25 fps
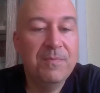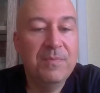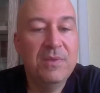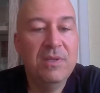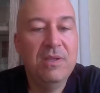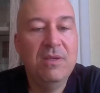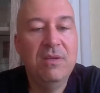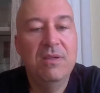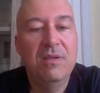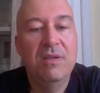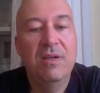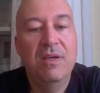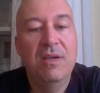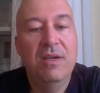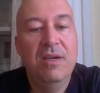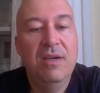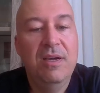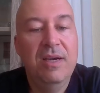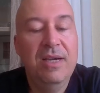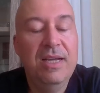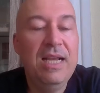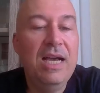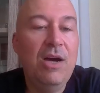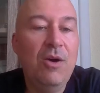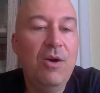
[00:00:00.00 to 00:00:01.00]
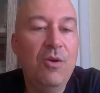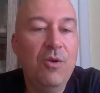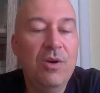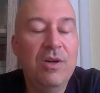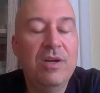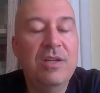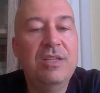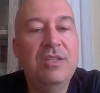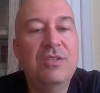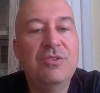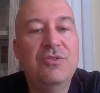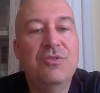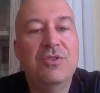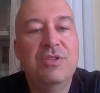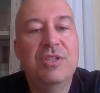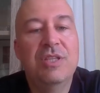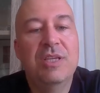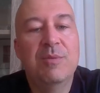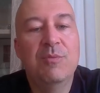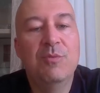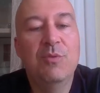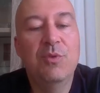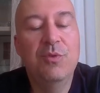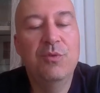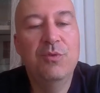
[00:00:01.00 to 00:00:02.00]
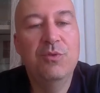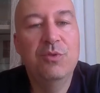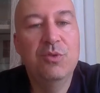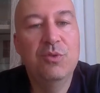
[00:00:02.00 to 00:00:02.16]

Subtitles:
Yeah? And now an interesting move